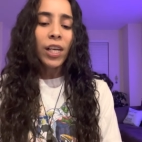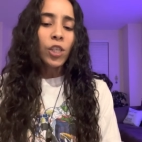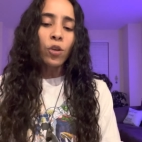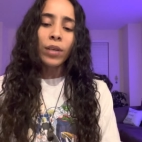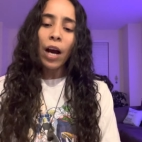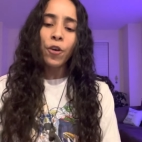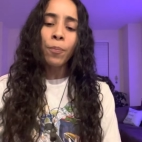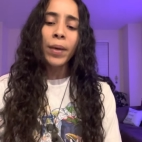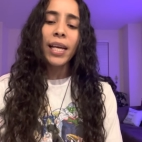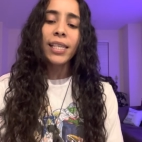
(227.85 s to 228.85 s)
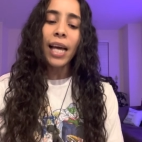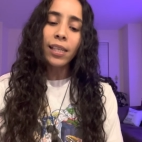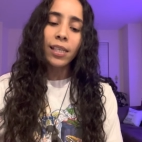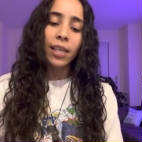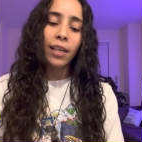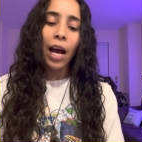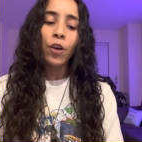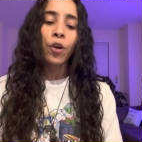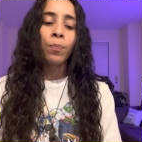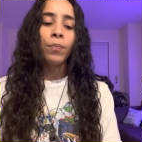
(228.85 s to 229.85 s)
So now you're being tested. Now
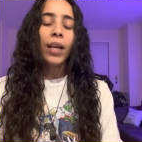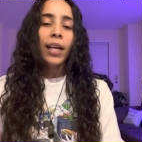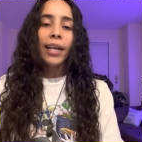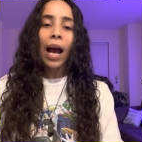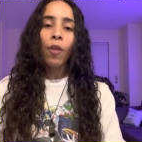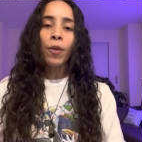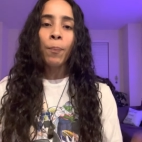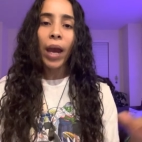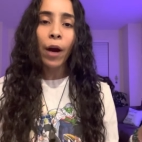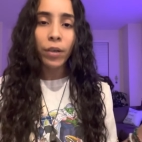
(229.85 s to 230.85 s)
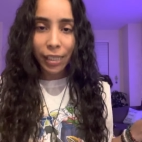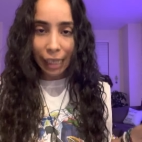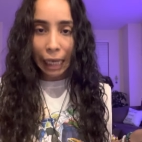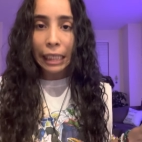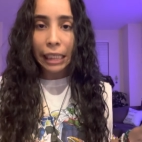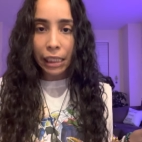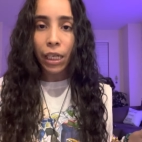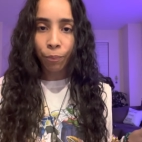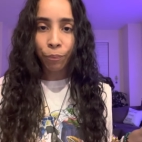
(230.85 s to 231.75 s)
the parasites.